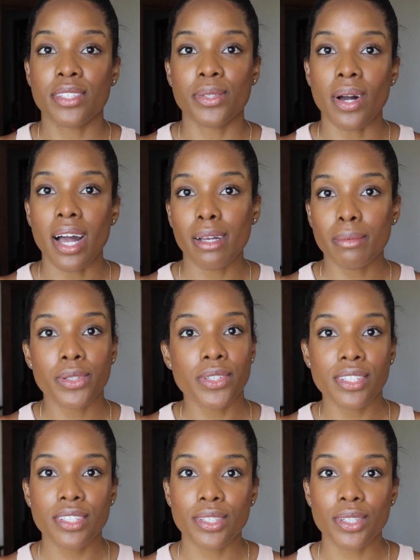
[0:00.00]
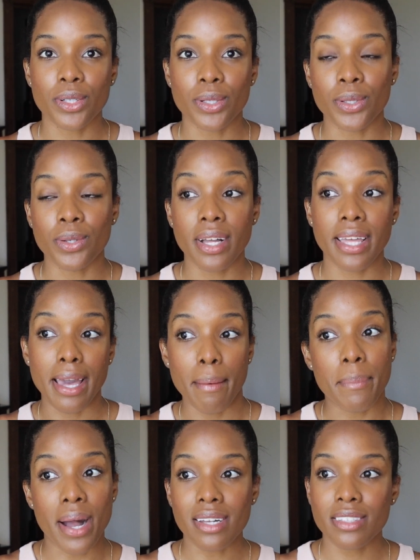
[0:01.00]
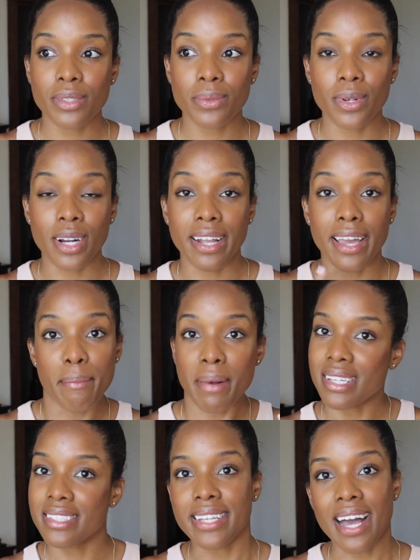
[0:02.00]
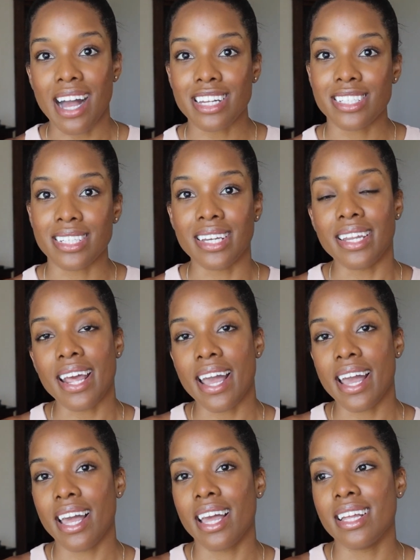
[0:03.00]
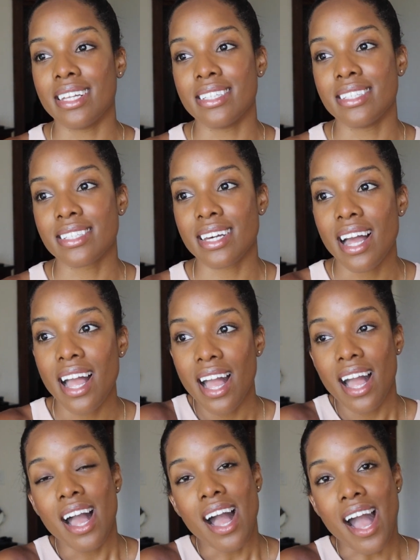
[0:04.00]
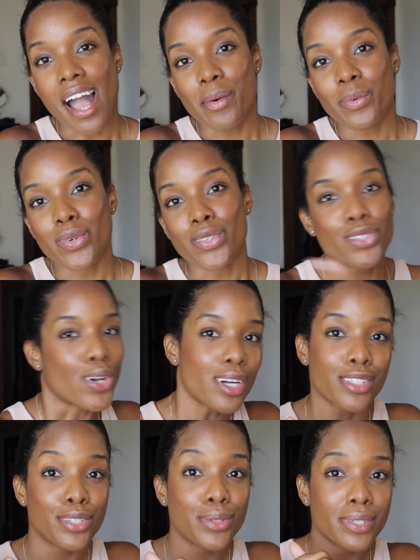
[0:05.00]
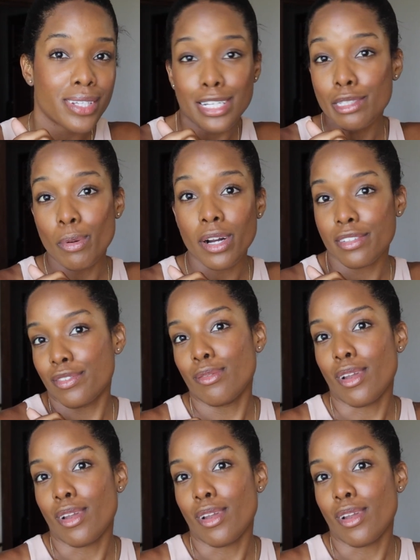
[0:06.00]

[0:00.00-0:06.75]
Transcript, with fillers: so I'm going to go get back to work, get back into action, and I will talk to you in the next part of the